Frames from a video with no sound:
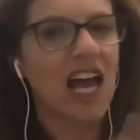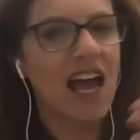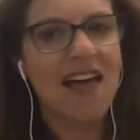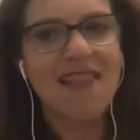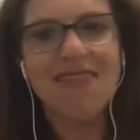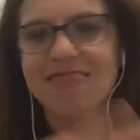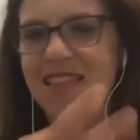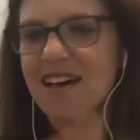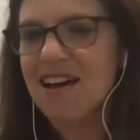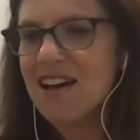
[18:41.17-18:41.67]

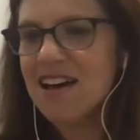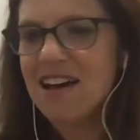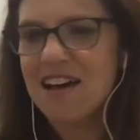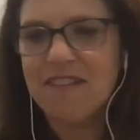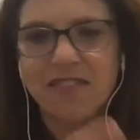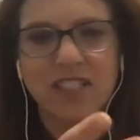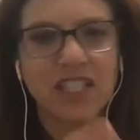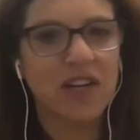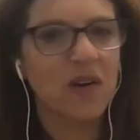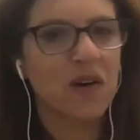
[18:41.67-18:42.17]
I
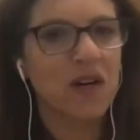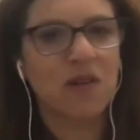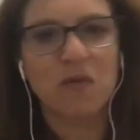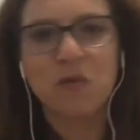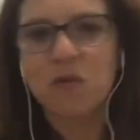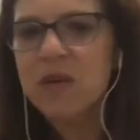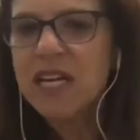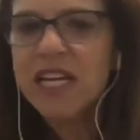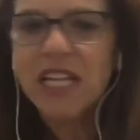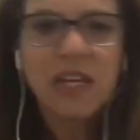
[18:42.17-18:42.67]
love to go at a
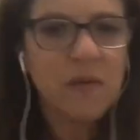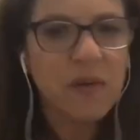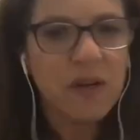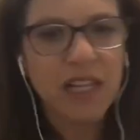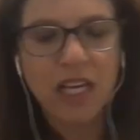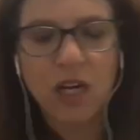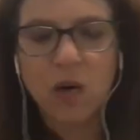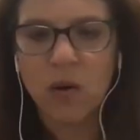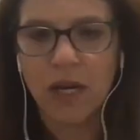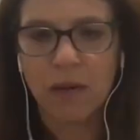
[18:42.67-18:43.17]
really,
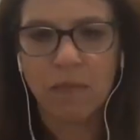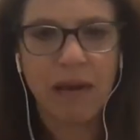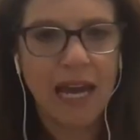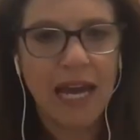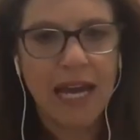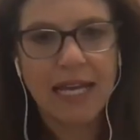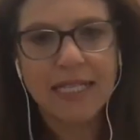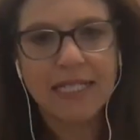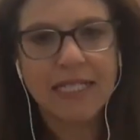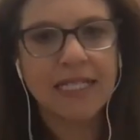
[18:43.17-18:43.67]
really quick
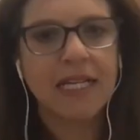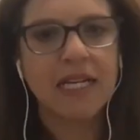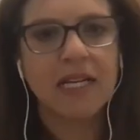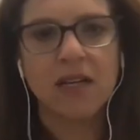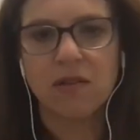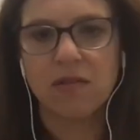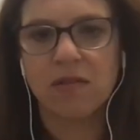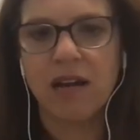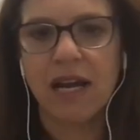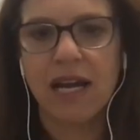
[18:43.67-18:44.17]
pace,
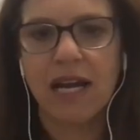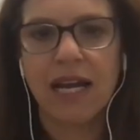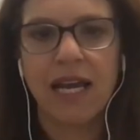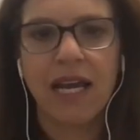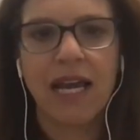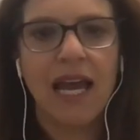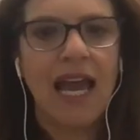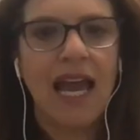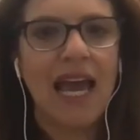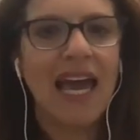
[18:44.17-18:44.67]
right?